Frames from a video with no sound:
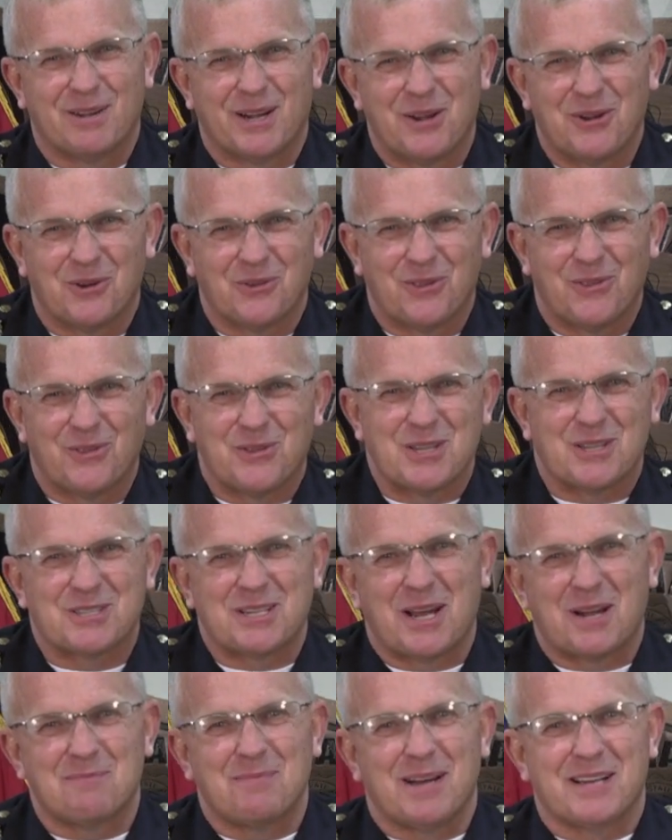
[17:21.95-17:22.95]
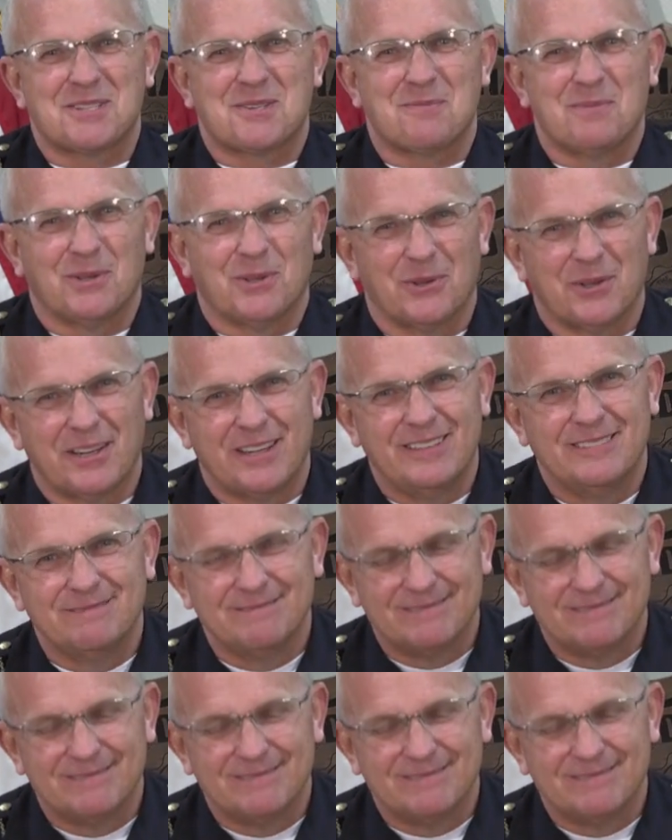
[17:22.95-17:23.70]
but I know that that's not a possibility.